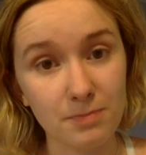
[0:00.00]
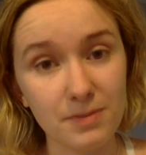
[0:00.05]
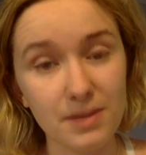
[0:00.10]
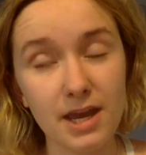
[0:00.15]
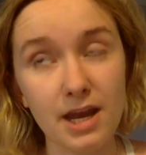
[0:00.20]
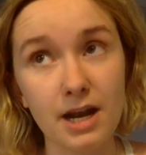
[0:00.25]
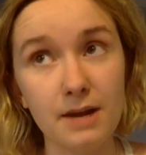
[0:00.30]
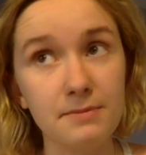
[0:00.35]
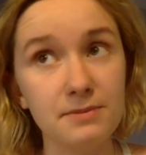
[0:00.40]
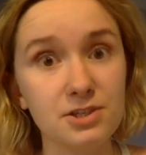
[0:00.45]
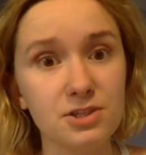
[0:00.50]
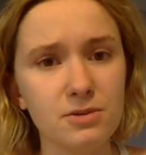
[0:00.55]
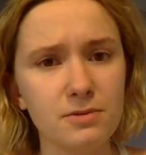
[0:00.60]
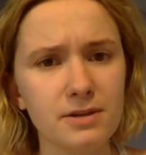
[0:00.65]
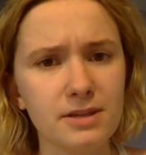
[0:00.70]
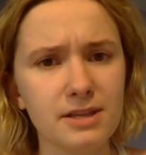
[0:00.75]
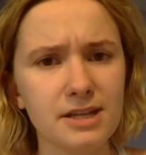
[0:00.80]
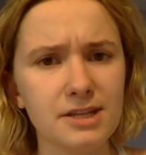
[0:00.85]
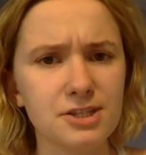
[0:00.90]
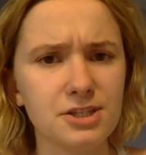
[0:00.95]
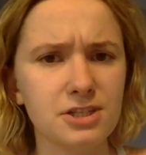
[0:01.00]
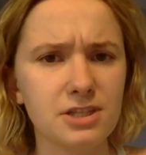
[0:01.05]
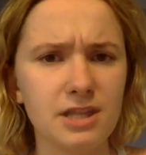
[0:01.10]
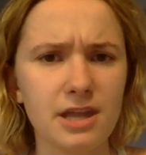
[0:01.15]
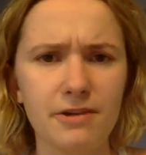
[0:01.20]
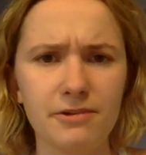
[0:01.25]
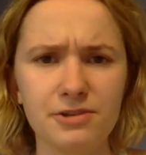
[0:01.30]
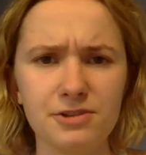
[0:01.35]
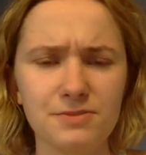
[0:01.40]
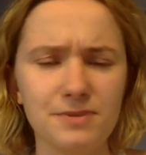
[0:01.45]
And I'm assuming that
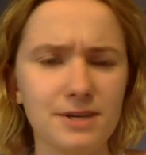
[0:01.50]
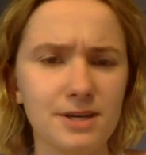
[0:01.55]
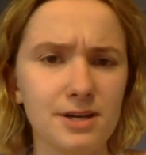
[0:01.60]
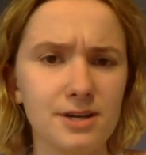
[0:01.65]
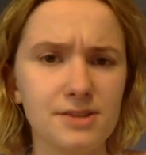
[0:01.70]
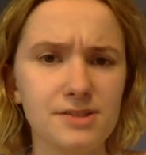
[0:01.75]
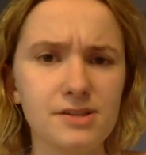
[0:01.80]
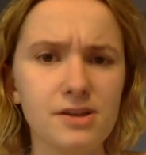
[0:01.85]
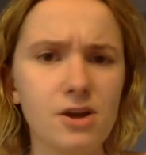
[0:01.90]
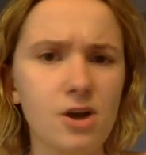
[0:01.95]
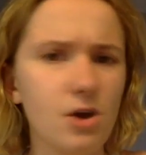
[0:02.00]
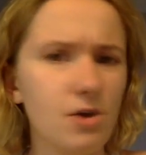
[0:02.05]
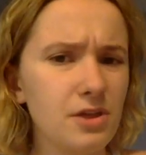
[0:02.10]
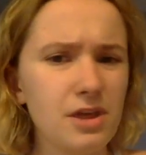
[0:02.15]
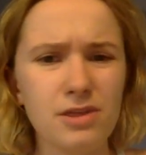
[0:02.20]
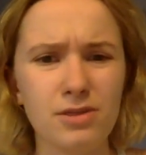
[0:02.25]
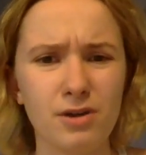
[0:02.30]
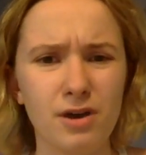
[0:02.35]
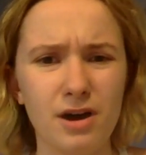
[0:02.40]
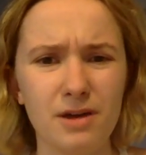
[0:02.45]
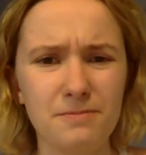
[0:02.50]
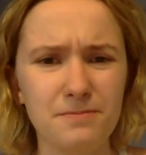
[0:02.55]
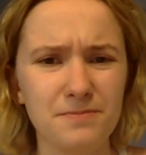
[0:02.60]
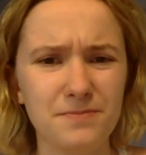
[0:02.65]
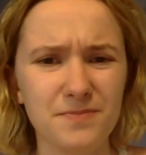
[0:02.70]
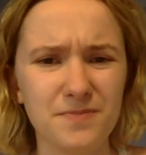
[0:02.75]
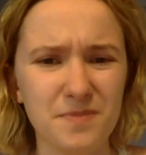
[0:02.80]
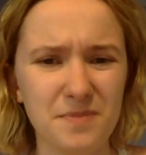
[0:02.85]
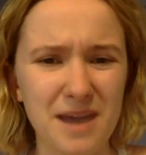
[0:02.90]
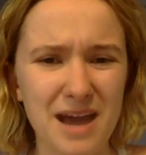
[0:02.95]
that was because, oh, they
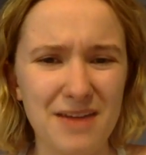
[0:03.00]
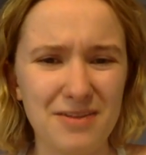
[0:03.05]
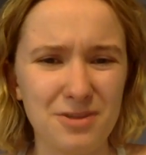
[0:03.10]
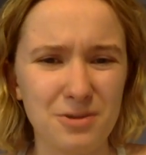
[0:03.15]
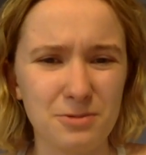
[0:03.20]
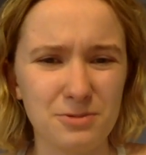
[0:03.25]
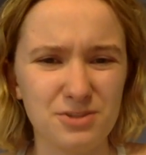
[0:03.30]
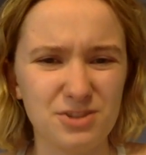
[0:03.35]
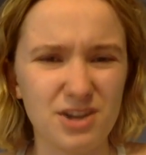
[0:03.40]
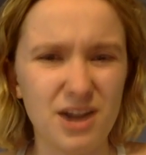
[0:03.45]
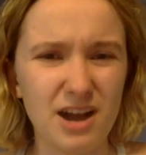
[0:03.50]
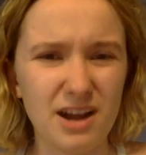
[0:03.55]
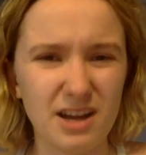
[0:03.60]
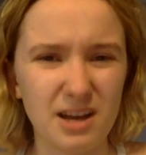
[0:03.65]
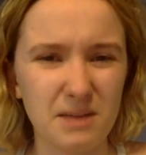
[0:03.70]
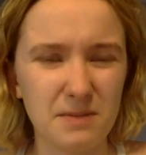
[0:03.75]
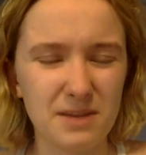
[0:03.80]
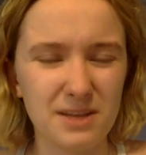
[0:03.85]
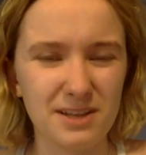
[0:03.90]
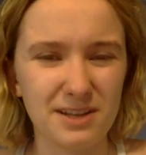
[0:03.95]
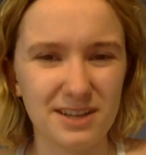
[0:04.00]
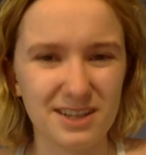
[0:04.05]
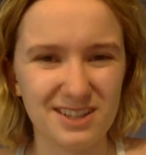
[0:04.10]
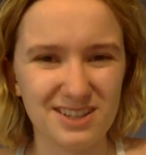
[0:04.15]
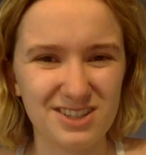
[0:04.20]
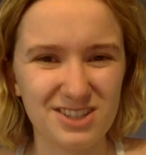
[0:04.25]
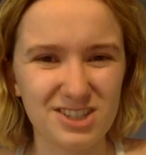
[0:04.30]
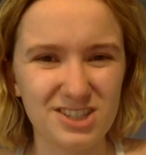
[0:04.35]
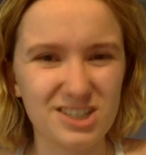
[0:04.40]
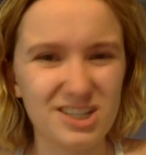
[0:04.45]
thought Matthew was not going to be like a,
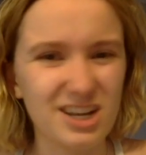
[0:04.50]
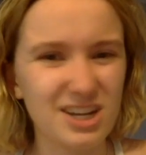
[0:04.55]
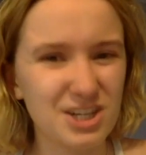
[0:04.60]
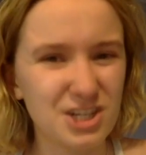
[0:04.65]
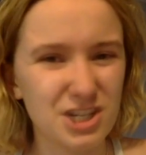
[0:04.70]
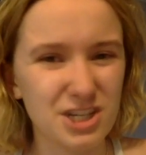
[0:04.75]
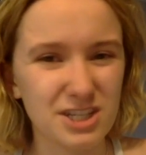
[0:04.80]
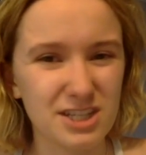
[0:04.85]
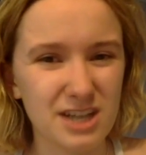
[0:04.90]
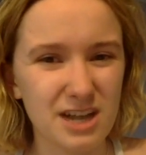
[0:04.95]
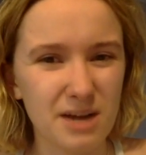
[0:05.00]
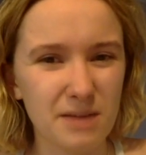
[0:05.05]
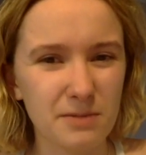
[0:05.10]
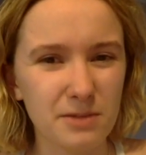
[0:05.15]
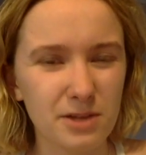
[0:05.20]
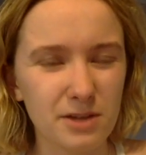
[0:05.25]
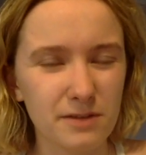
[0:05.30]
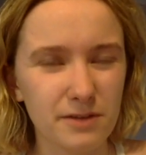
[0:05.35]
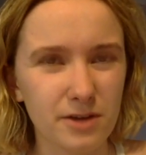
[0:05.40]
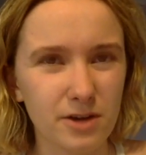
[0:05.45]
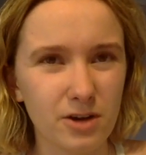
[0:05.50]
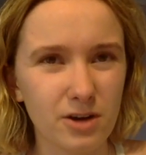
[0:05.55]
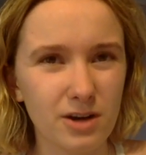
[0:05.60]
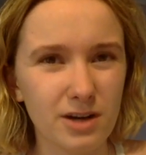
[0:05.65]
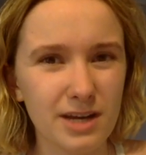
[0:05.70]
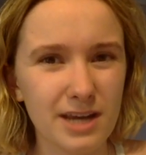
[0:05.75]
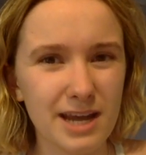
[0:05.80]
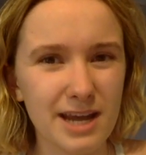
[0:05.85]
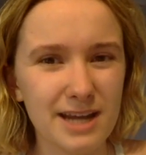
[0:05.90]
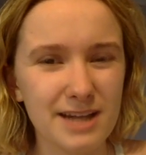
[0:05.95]
such a terrible of a
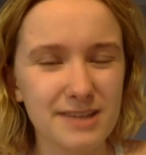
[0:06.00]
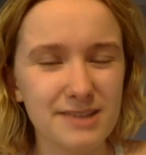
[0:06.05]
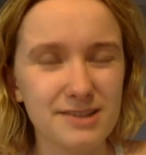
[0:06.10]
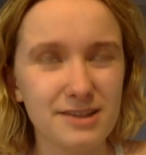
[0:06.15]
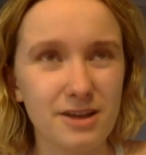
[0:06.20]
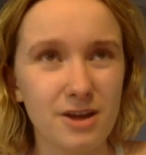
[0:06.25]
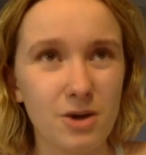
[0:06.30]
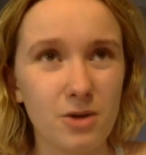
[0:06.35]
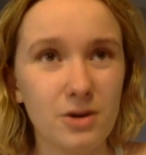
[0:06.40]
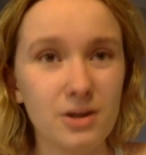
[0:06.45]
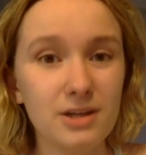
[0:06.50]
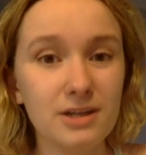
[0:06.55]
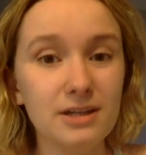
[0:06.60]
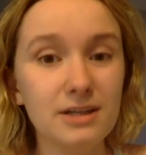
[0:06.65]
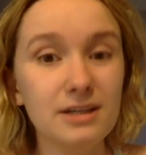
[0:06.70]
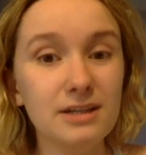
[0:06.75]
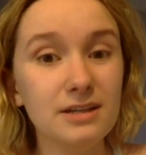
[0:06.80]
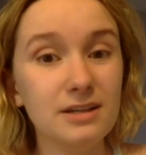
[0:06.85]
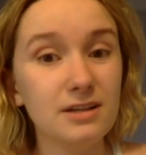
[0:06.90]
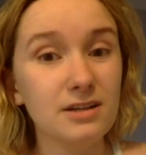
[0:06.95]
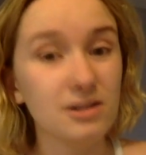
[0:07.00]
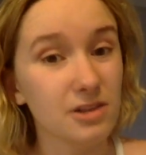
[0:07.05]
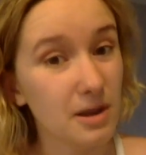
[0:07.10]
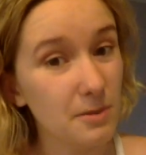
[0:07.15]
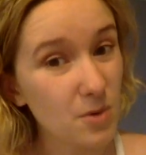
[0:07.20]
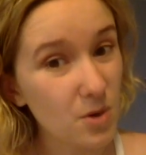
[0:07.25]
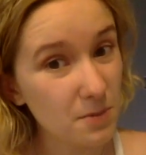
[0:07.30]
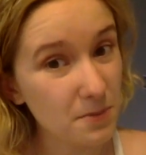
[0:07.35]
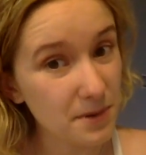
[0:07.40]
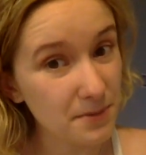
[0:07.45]
hurricane, so a lot
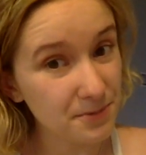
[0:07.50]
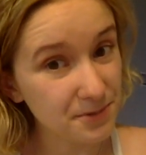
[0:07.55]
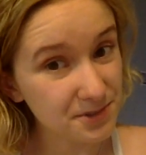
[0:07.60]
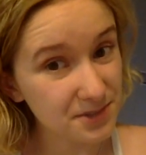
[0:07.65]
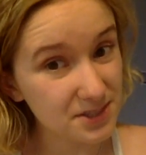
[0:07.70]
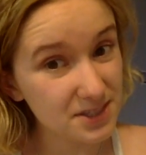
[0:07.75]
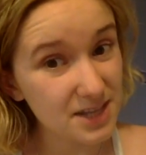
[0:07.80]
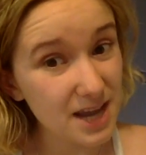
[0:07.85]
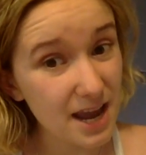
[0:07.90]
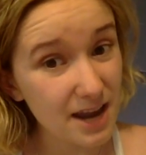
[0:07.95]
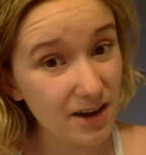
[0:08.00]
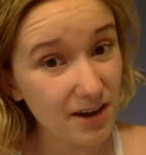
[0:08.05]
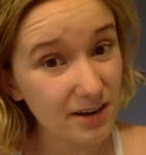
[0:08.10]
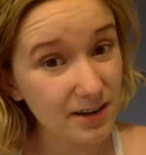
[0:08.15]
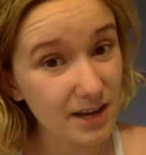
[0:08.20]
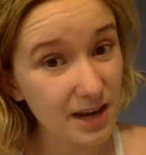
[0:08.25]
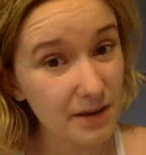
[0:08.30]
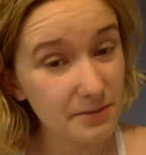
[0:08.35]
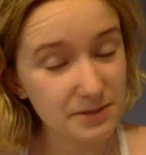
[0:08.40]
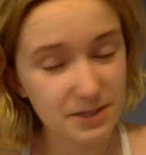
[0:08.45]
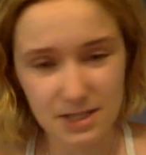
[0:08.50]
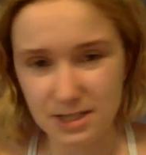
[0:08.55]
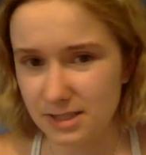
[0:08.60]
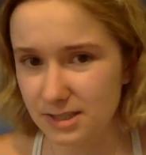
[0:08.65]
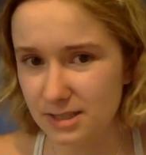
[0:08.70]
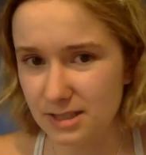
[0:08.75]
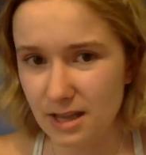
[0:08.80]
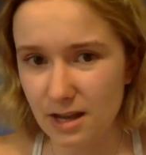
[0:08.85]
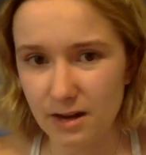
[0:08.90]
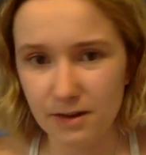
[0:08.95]
more people stayed on campus
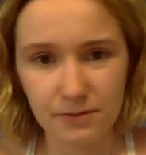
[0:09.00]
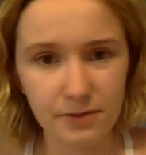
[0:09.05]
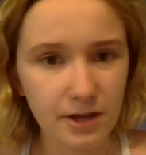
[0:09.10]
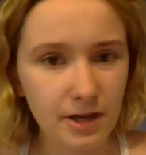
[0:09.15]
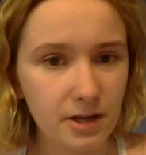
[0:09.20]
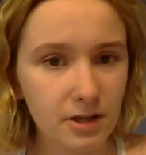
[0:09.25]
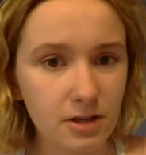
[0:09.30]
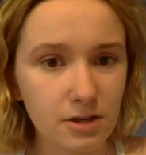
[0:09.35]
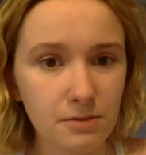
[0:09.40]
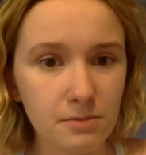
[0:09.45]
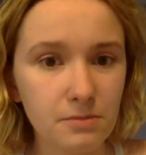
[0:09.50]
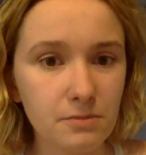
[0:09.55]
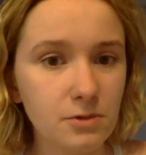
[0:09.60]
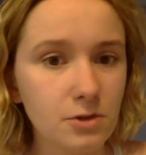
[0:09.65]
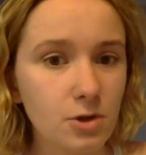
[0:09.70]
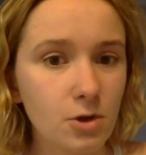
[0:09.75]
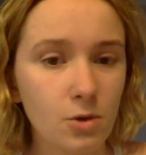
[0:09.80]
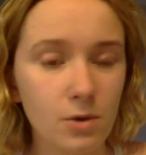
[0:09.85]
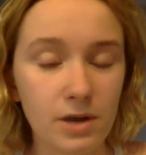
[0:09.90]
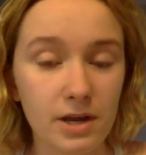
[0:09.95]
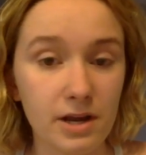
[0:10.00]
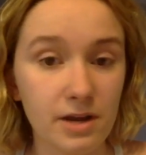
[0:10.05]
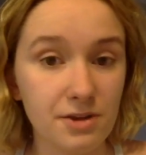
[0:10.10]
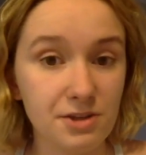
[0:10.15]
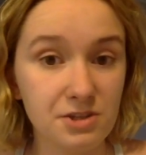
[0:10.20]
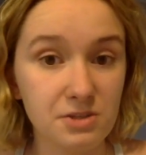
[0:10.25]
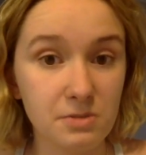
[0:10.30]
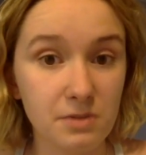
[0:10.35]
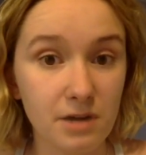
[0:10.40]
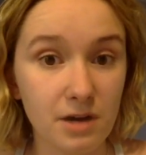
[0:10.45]
instead of like going
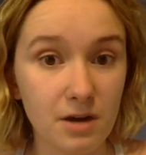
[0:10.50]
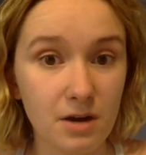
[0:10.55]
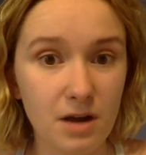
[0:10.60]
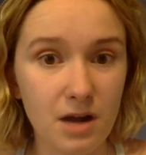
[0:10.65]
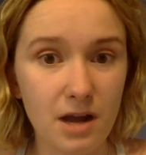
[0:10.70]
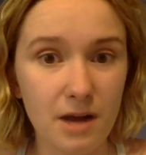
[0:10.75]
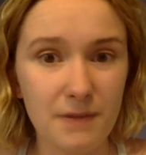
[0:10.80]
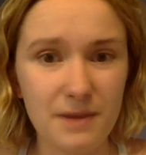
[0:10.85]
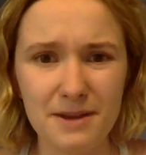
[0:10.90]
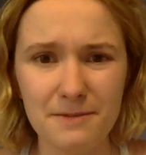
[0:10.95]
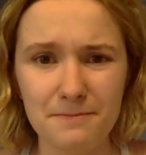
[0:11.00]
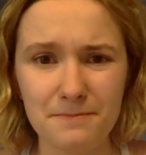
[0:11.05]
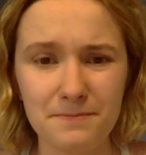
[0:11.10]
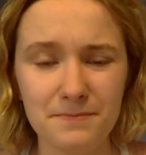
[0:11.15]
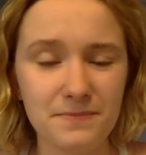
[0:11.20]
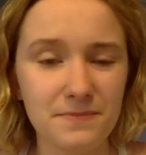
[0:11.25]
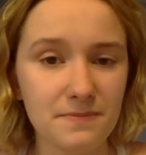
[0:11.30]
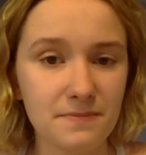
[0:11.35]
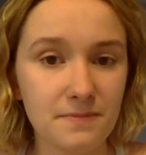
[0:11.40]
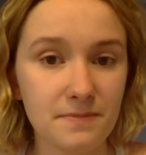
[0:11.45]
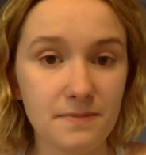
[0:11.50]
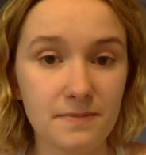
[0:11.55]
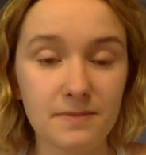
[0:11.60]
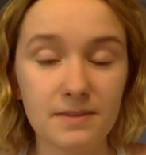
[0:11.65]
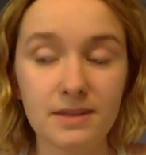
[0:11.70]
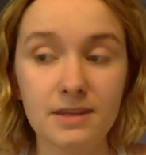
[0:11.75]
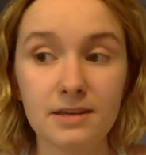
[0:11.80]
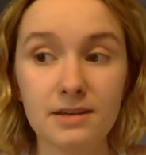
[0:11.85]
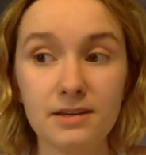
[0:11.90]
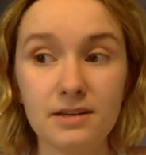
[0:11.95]
elsewhere. I mean,
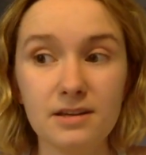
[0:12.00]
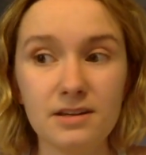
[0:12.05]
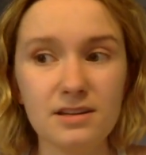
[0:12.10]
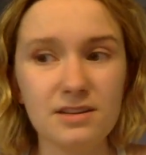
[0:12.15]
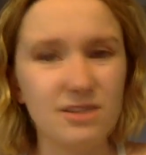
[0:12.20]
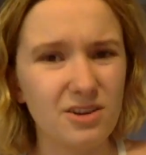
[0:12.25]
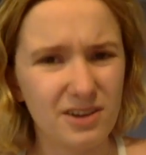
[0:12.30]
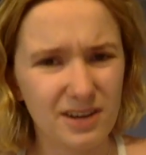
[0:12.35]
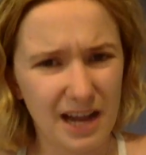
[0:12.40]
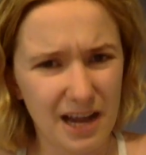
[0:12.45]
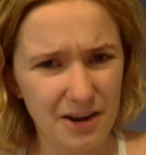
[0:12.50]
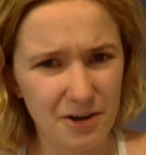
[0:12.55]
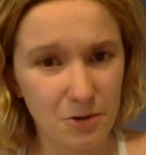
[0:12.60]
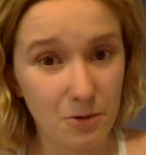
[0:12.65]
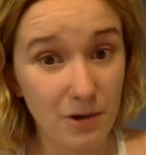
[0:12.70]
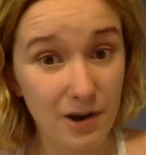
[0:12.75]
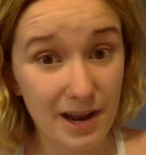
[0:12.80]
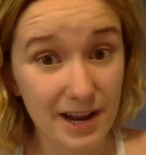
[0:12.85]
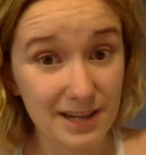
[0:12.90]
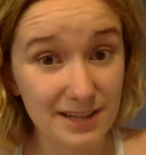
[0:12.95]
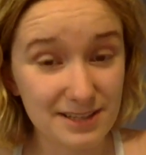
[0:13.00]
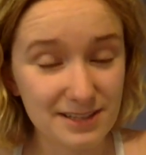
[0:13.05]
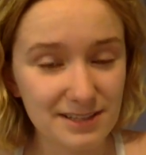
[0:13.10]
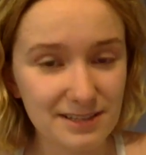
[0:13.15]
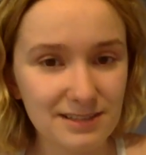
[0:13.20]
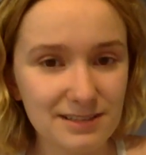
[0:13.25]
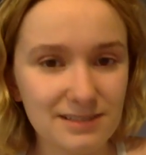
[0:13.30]
they're kind of right.